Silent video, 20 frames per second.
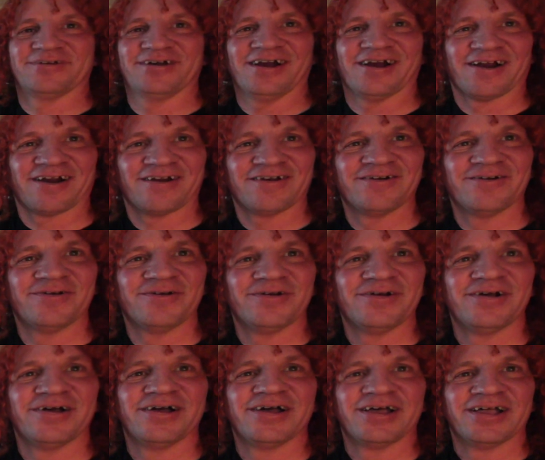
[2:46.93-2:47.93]
there.
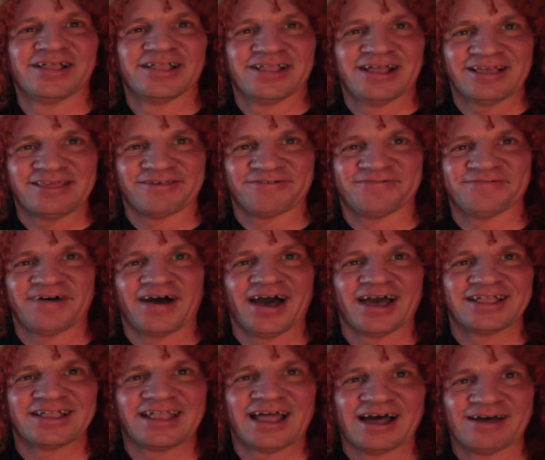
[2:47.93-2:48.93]
That's a
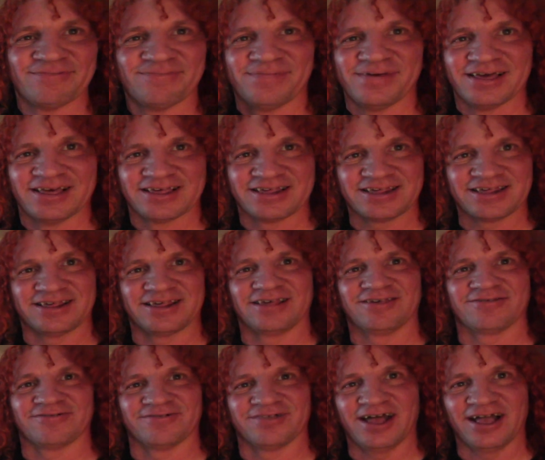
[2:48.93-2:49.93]
fine timepiece.
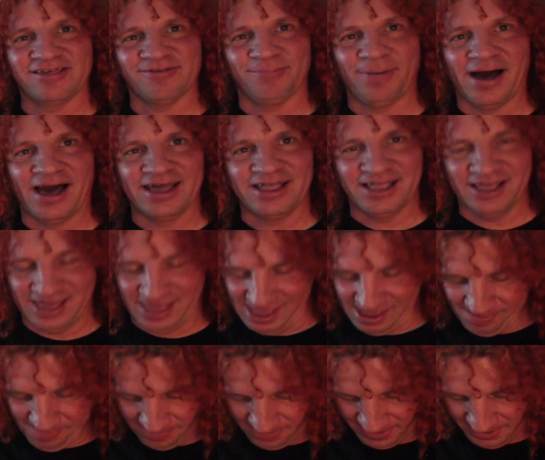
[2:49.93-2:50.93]
So that's fine to
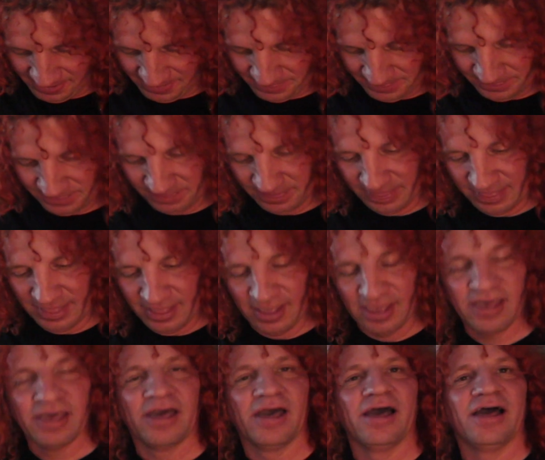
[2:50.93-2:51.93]
keep.
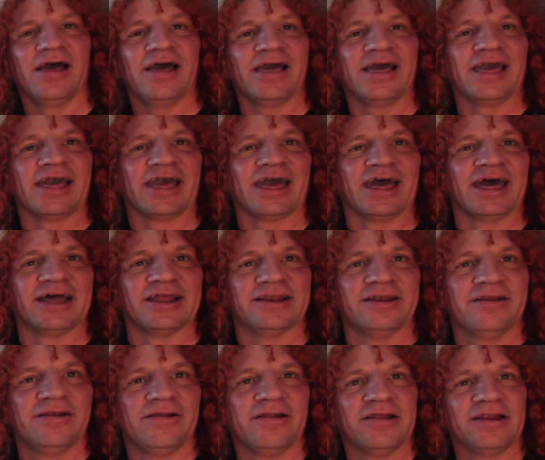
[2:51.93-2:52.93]

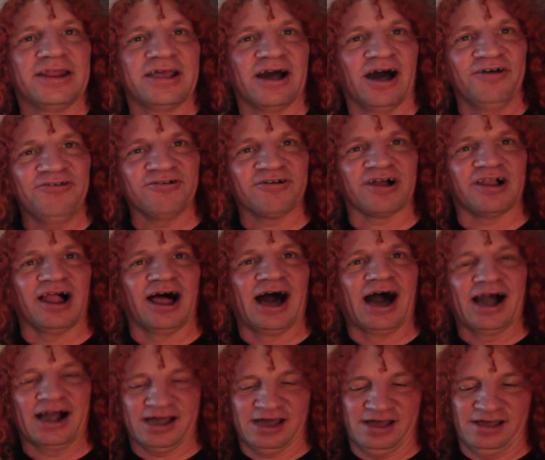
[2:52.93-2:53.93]
And the other
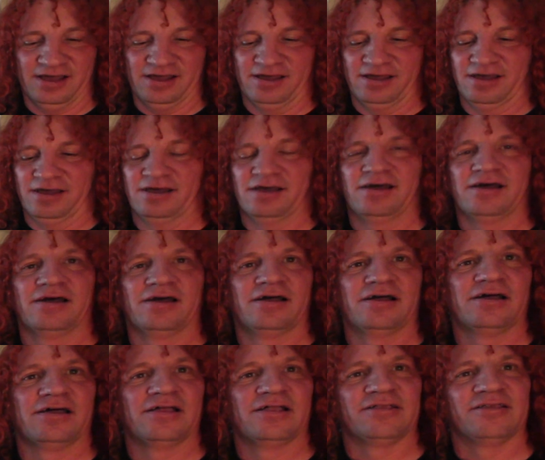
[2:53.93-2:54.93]
clock,
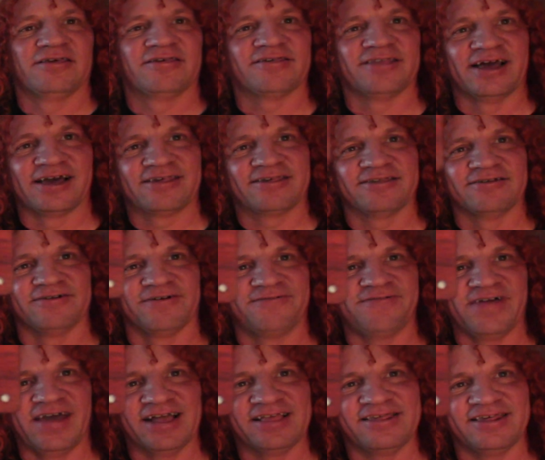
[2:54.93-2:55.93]
this nice little
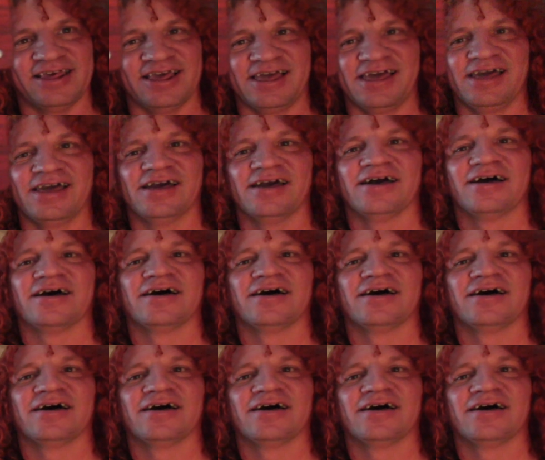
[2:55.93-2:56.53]
fancy,